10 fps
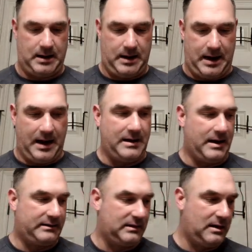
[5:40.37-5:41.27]
in
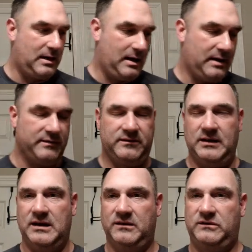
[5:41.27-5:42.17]
it is
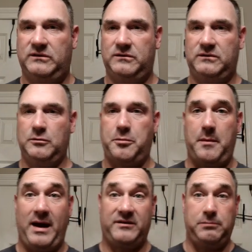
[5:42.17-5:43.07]
the
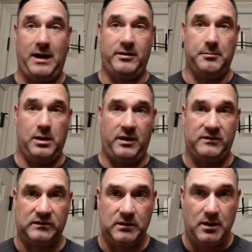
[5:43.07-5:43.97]
Supermax Platinum
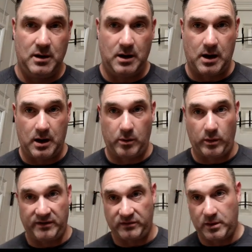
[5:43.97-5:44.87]
Plus.
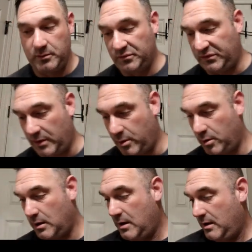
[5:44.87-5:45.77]
razor.
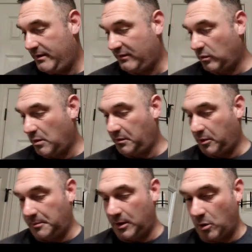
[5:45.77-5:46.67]
So that's what we're
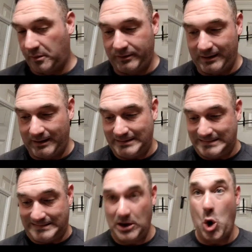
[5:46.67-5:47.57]
going to be going with today.
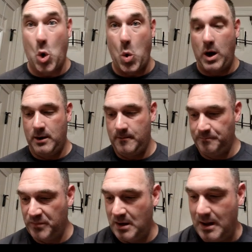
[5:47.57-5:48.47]
So
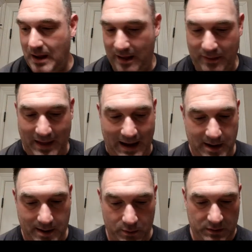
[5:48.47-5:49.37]
on that
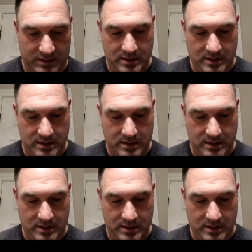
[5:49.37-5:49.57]
note,